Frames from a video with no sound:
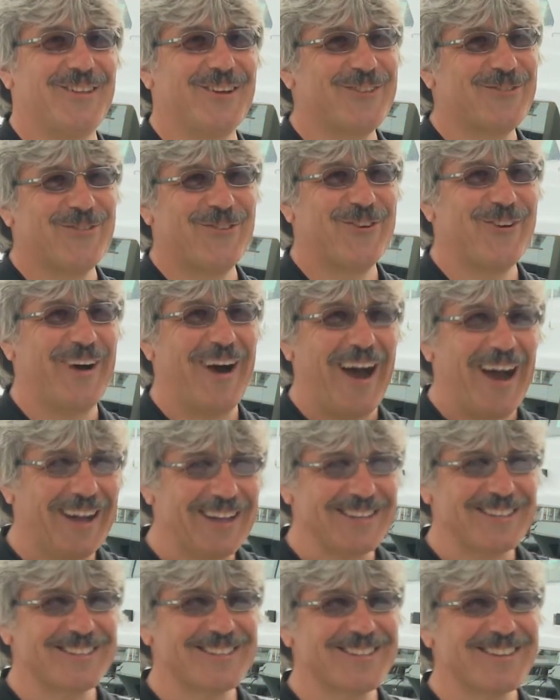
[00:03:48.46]
not for
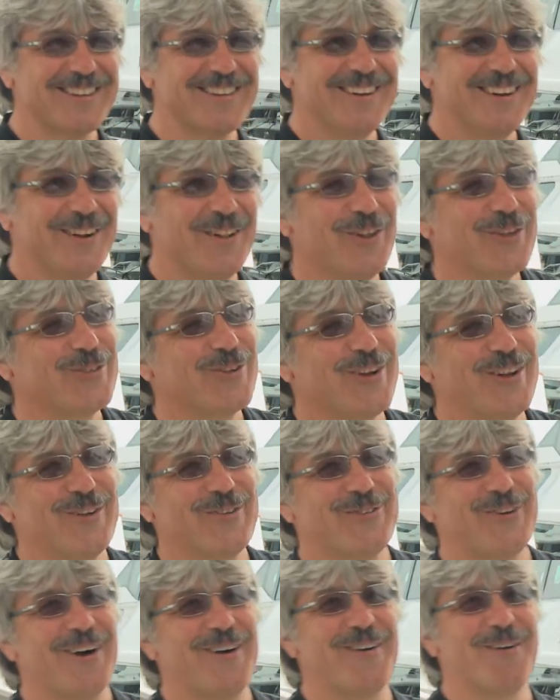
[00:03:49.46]
us, not only
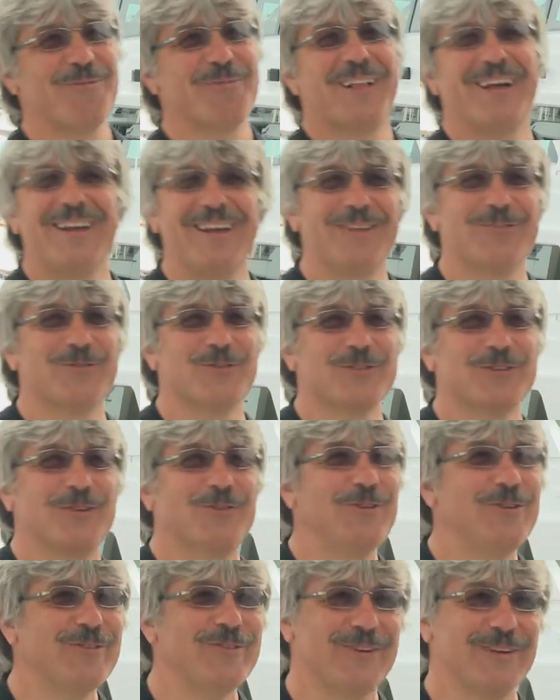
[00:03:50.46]
for our planet, for the
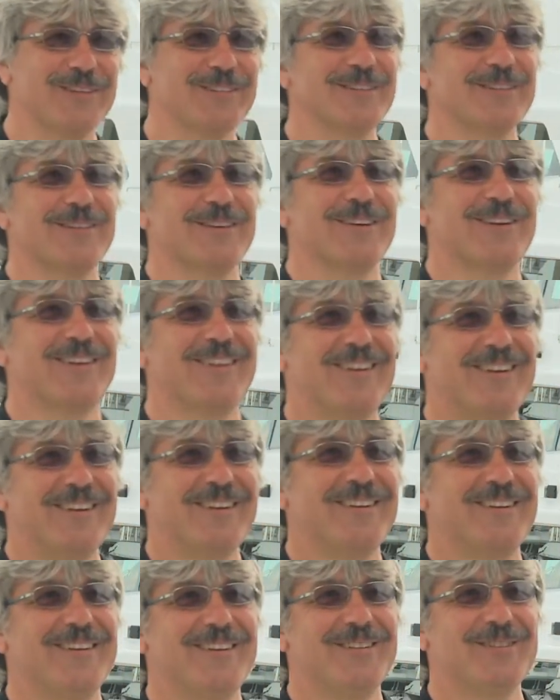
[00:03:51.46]
universe.
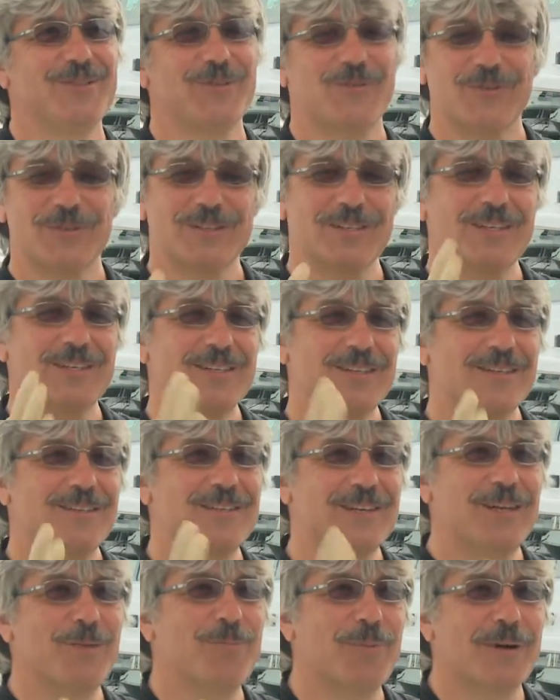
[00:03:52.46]
So for these uh,
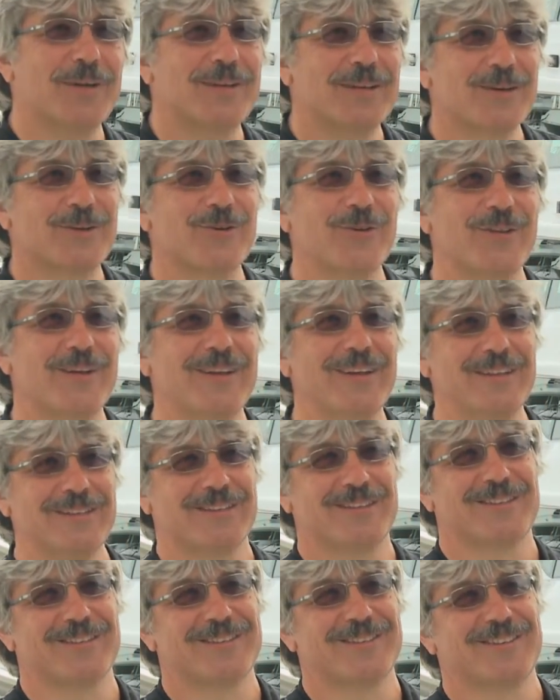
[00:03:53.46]
three particular
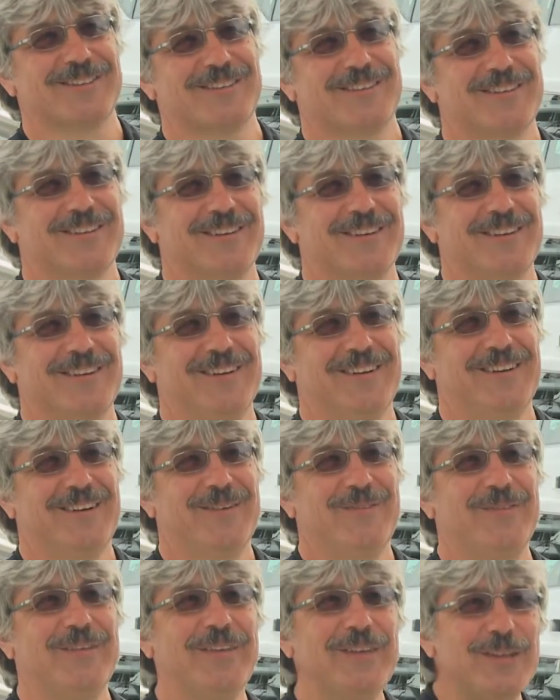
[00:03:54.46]
reasons,
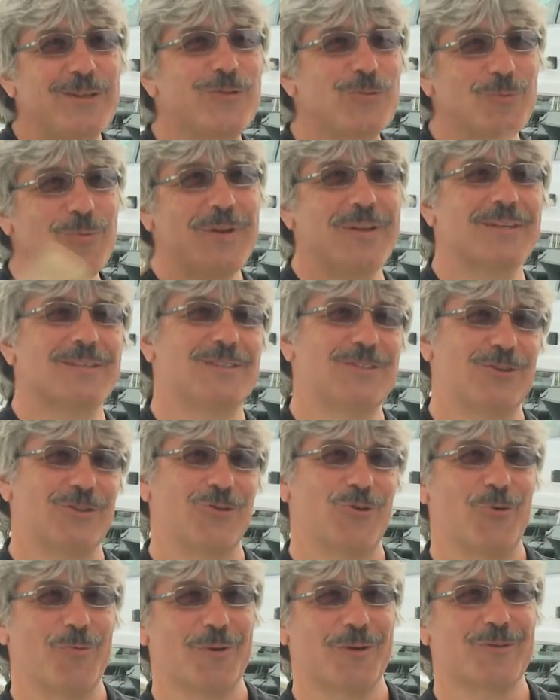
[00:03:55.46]
we need to bring the
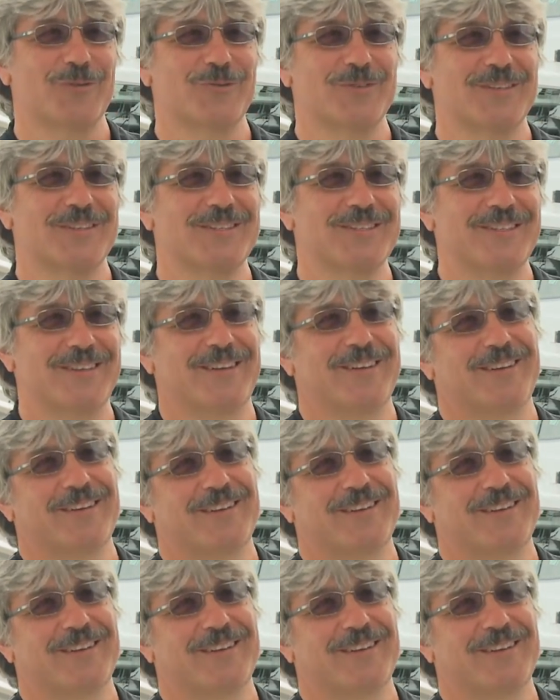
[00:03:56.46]
genomic to the sea.